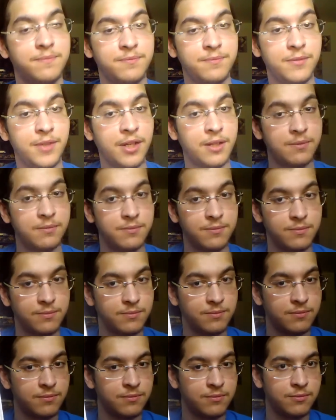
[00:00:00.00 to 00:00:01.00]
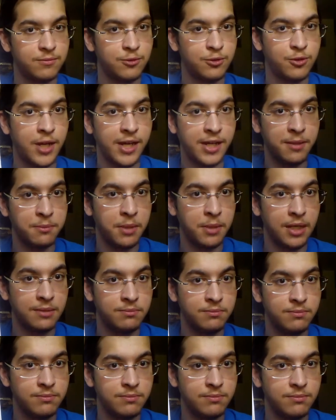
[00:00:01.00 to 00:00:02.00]
No. Dragon
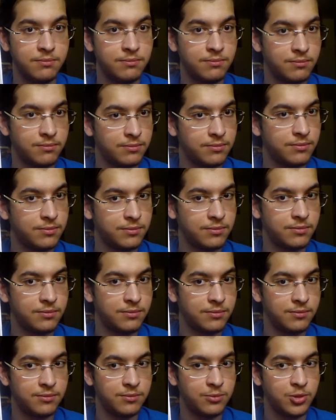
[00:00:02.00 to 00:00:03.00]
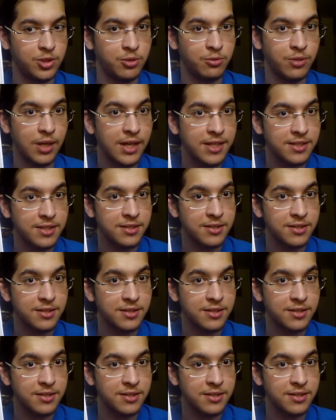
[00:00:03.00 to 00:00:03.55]
Mom. She She rides a